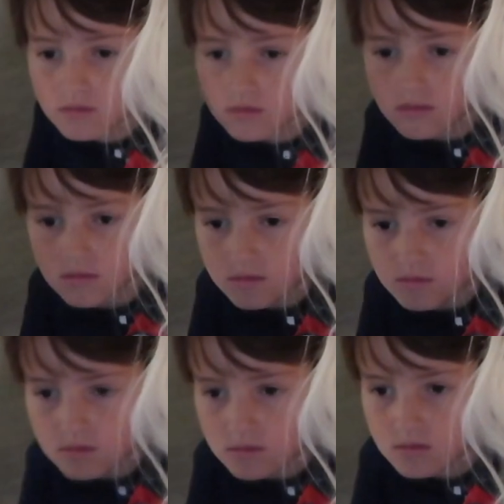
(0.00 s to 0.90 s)

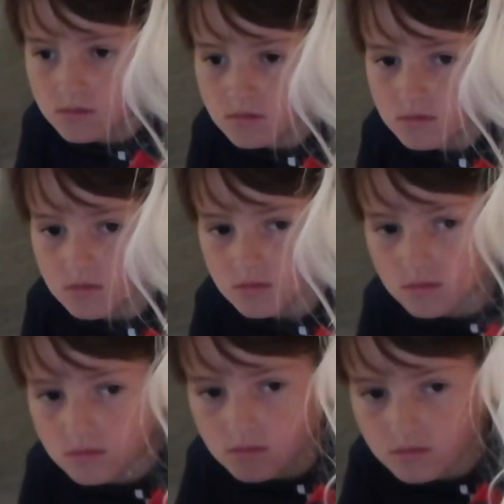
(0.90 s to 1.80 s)

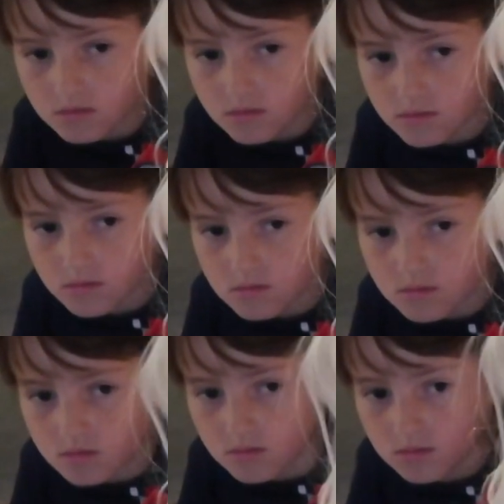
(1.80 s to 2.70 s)
No words are spoken by the person on screen.